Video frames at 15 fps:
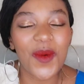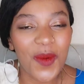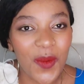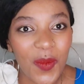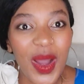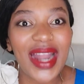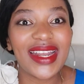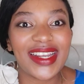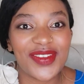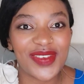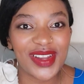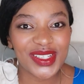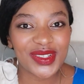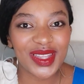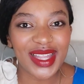one
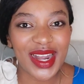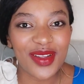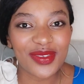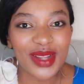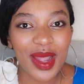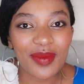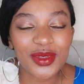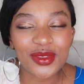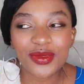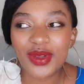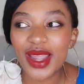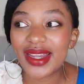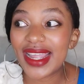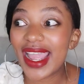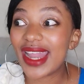revelation that I've come to
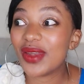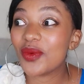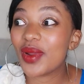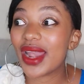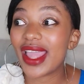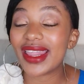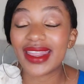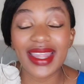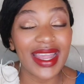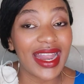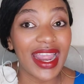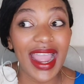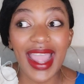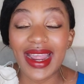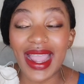find. And when I and
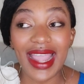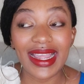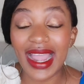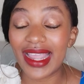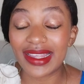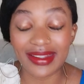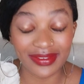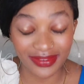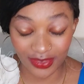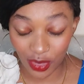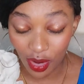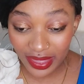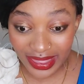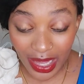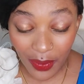I I, I
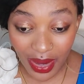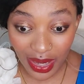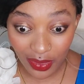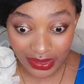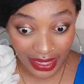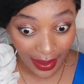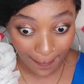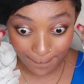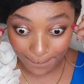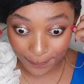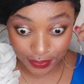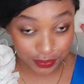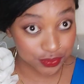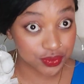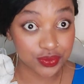got that one, I was like,
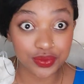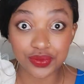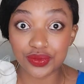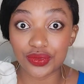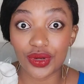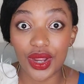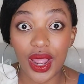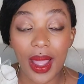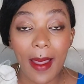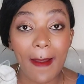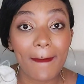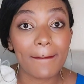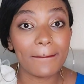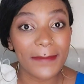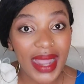
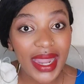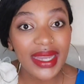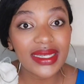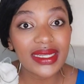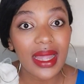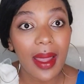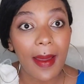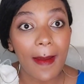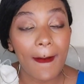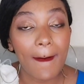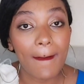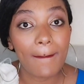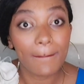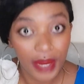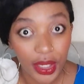mind
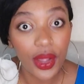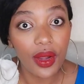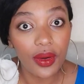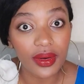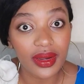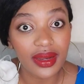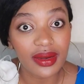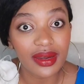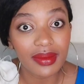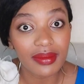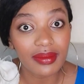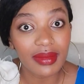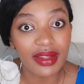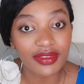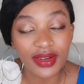blown,
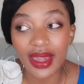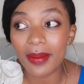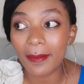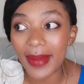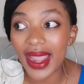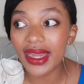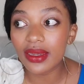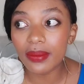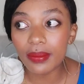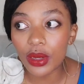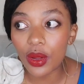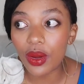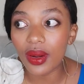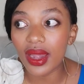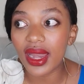my friend, mind
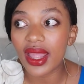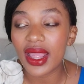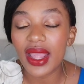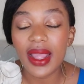blown.